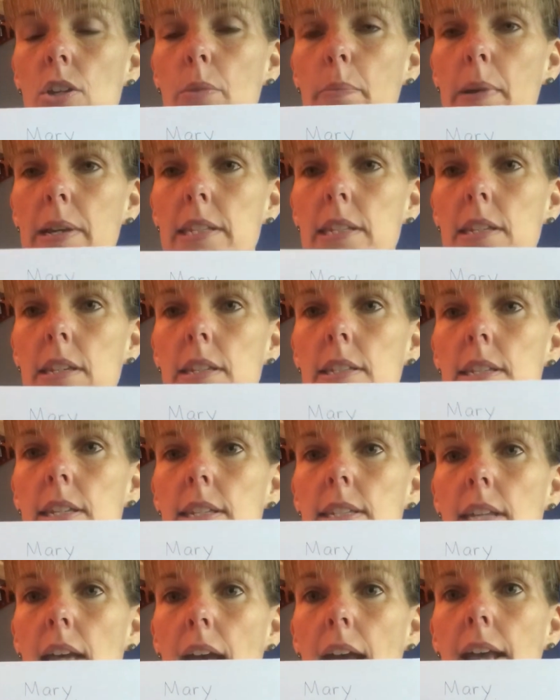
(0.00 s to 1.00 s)
my sentence
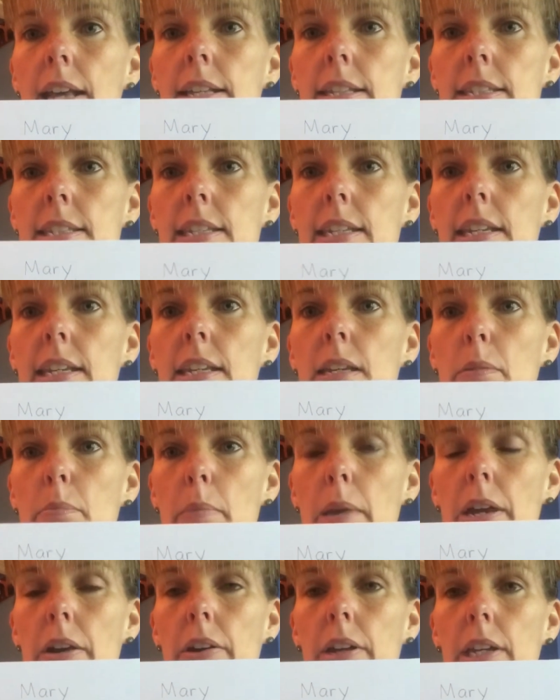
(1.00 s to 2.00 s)
says, I see
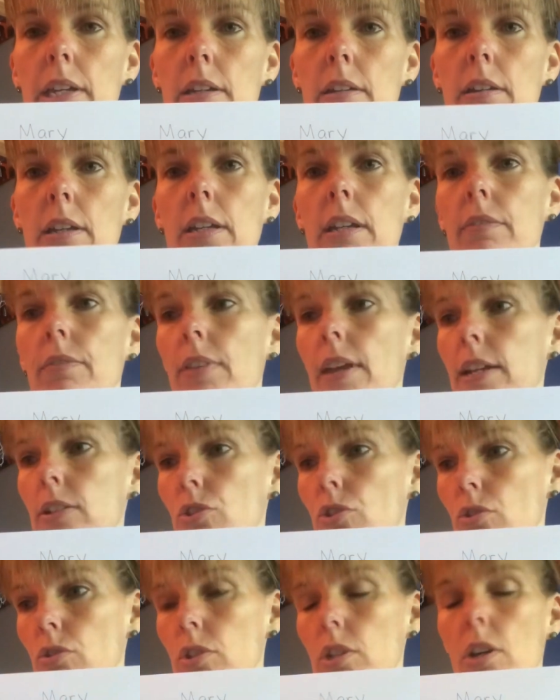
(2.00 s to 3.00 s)
Mary. And if
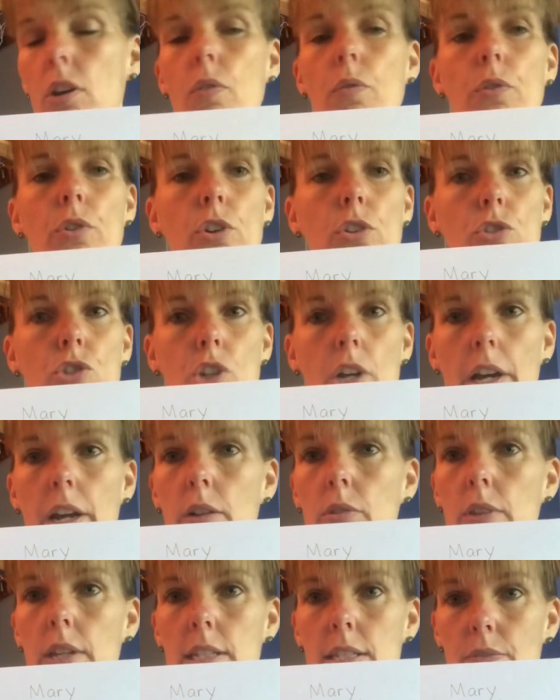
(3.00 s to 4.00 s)
that's yourself or your
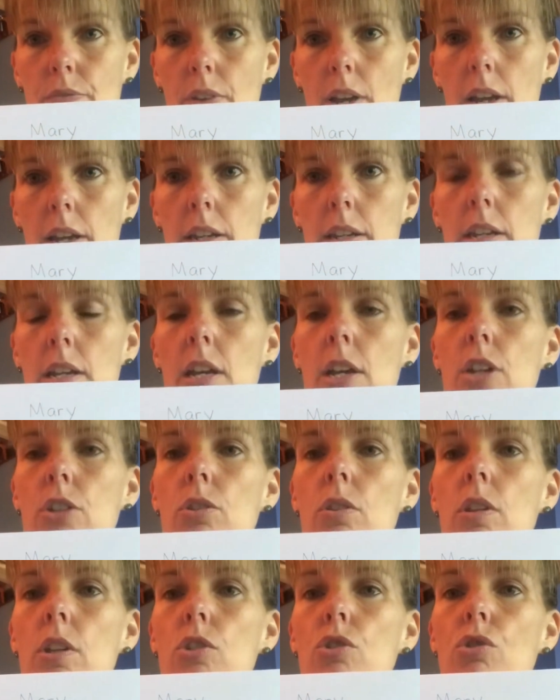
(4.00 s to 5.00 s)
child, that's fine. So
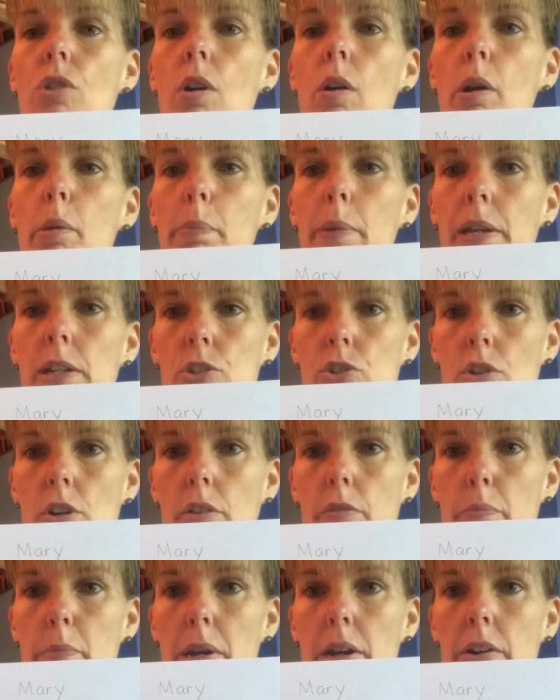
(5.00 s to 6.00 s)
then draw a picture
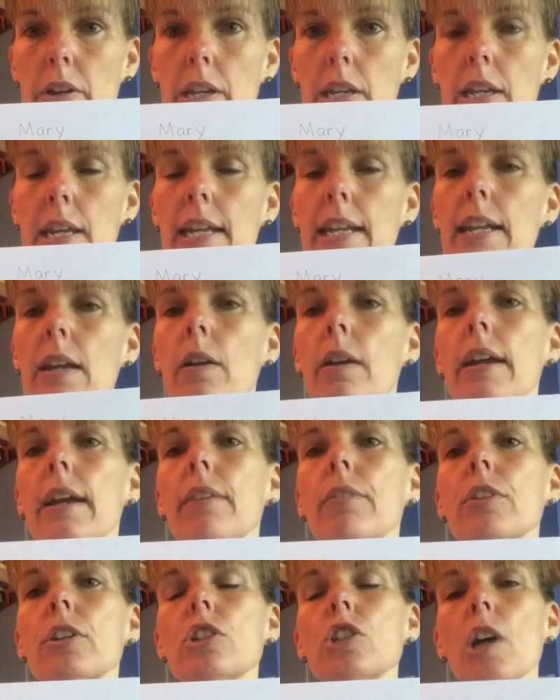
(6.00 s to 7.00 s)
of Mary. Now,
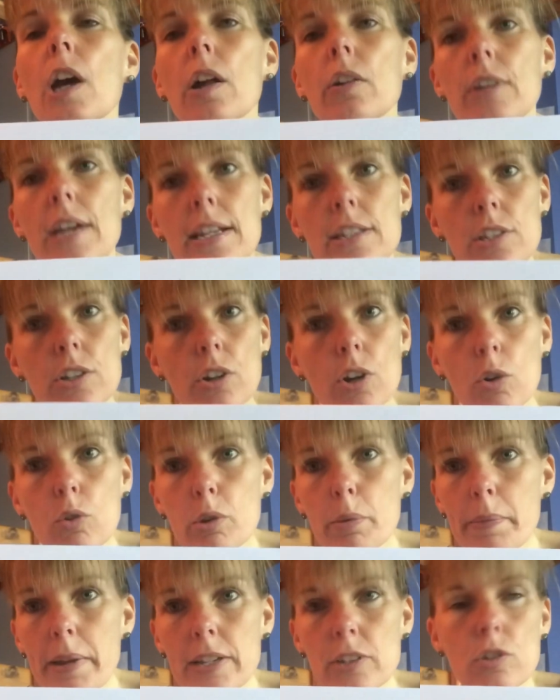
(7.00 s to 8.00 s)
every child has their own
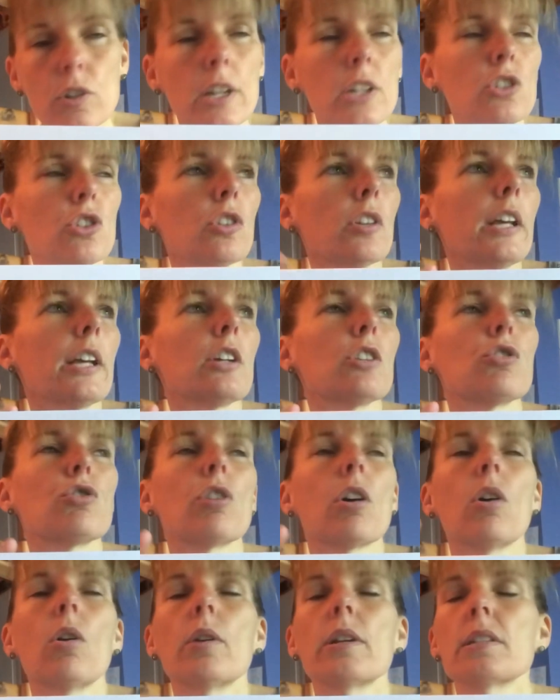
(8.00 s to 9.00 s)
imagination. They can
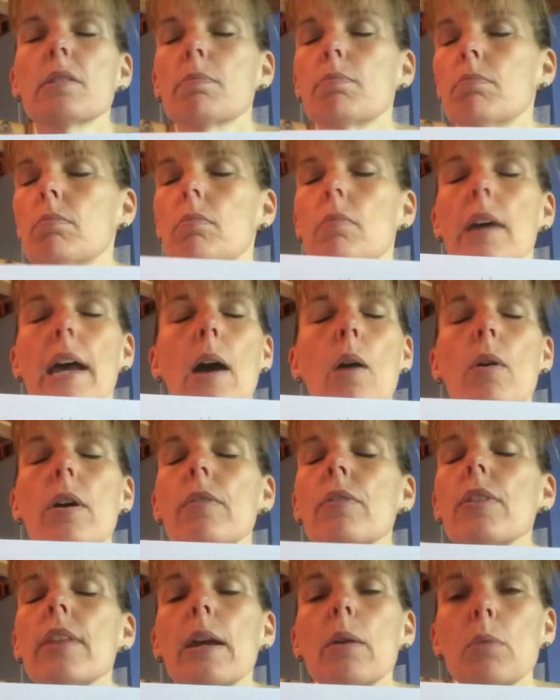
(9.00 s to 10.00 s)
draw as
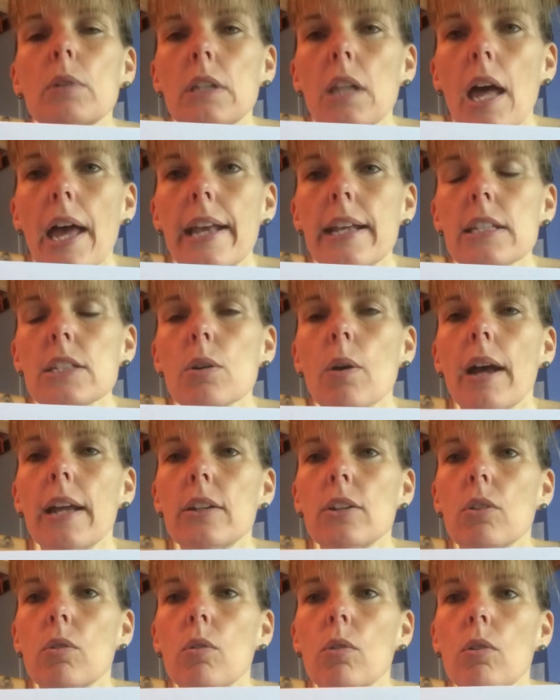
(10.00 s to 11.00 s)
however they would like. So I
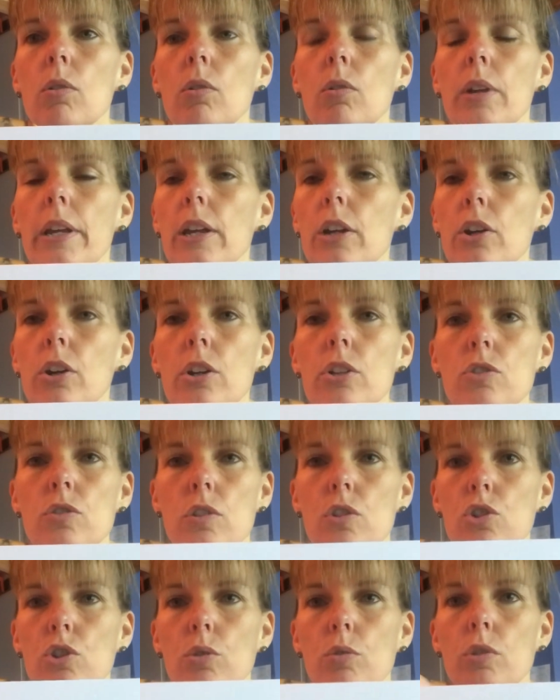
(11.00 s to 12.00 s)
don't encourage the
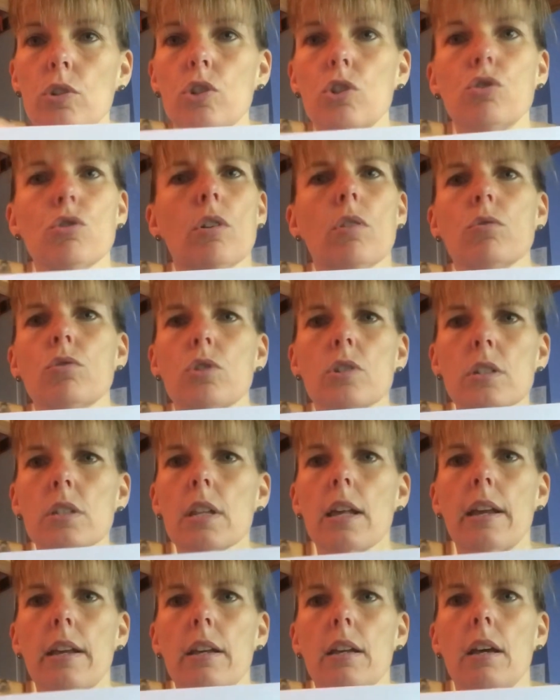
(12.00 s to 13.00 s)
children to draw just
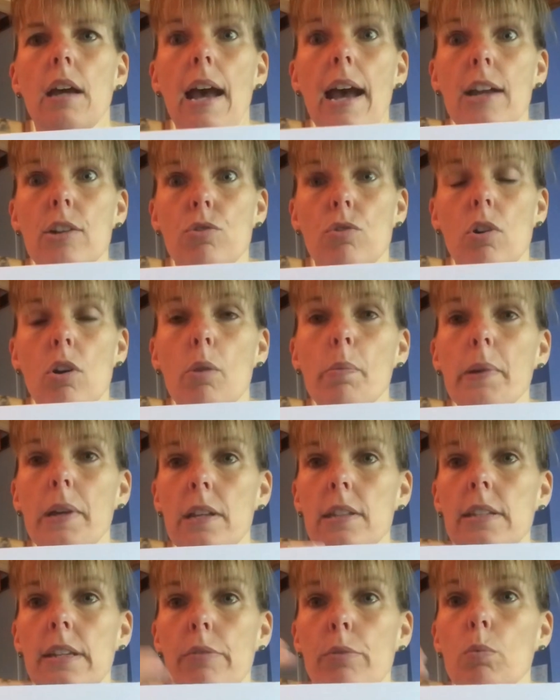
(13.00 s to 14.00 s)
like I draw,
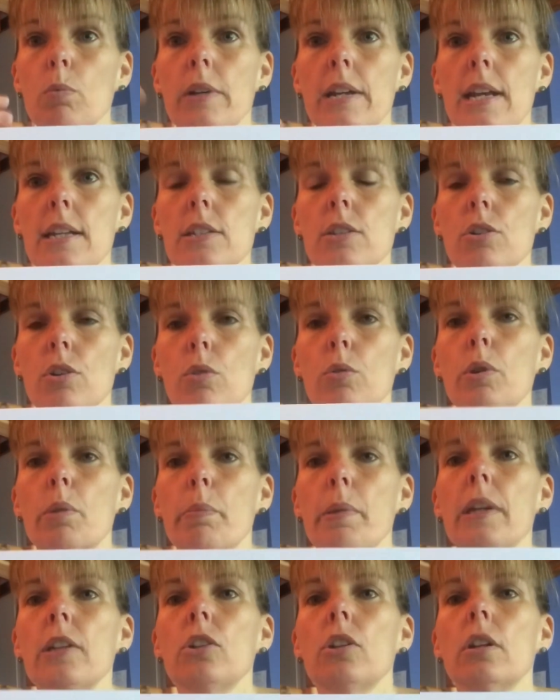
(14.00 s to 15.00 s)
because everyone has their own
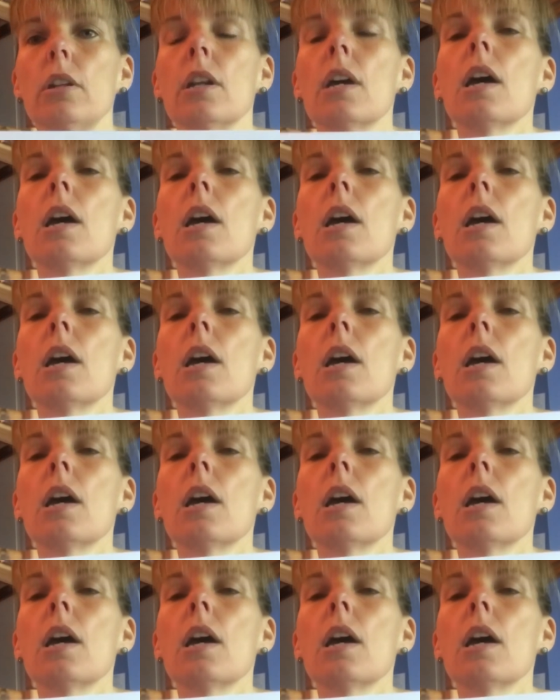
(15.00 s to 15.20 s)
opinion.